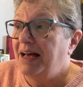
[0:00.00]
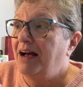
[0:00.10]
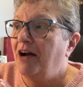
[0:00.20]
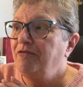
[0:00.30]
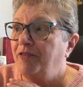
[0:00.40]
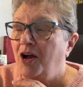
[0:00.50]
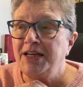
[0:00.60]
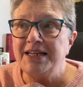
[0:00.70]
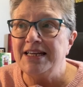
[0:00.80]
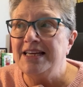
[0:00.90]
I find
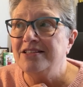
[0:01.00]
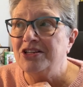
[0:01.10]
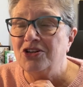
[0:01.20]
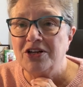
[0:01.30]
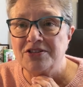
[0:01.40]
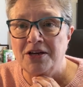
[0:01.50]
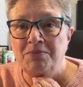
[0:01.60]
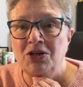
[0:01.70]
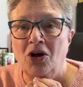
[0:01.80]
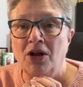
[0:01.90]
it easier because
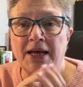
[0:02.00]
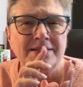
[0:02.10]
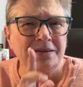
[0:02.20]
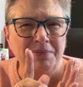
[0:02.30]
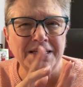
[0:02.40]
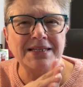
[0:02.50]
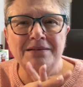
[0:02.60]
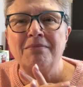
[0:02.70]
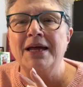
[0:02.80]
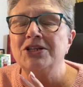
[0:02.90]
I'm not, and somebody did
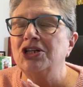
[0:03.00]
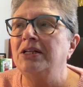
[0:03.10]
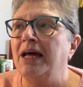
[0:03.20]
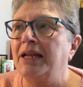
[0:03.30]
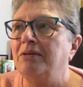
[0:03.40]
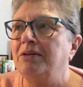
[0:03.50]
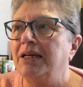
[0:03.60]
mention that